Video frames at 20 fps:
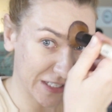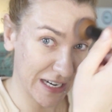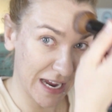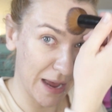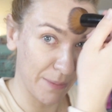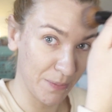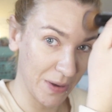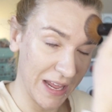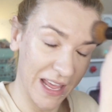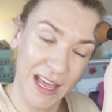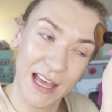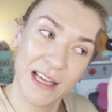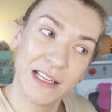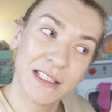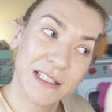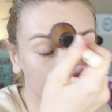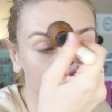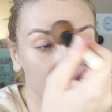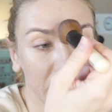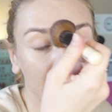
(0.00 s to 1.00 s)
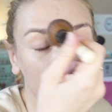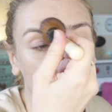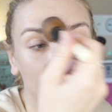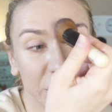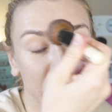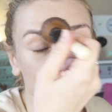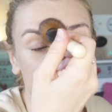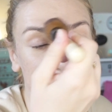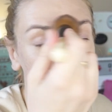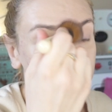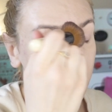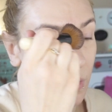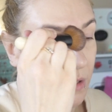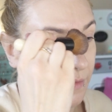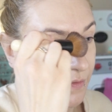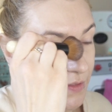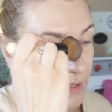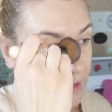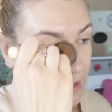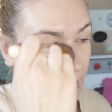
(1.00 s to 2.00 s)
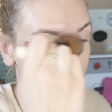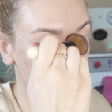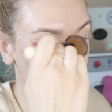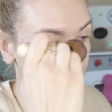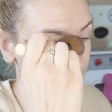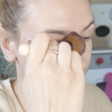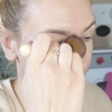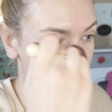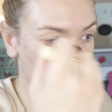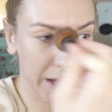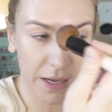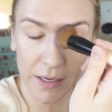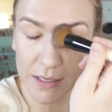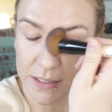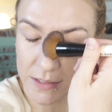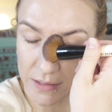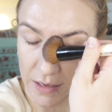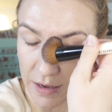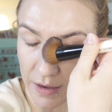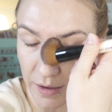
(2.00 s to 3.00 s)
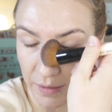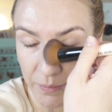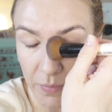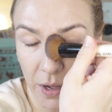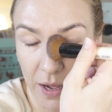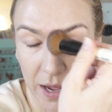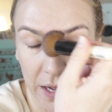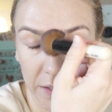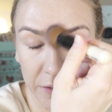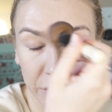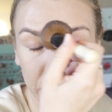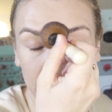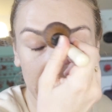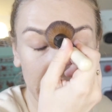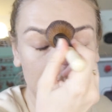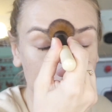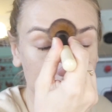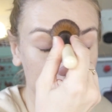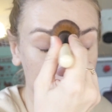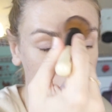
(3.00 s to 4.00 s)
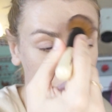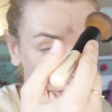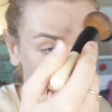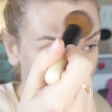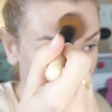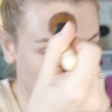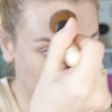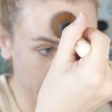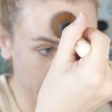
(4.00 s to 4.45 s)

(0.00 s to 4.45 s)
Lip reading: tablets. Just as one of the side effects, I had to drink so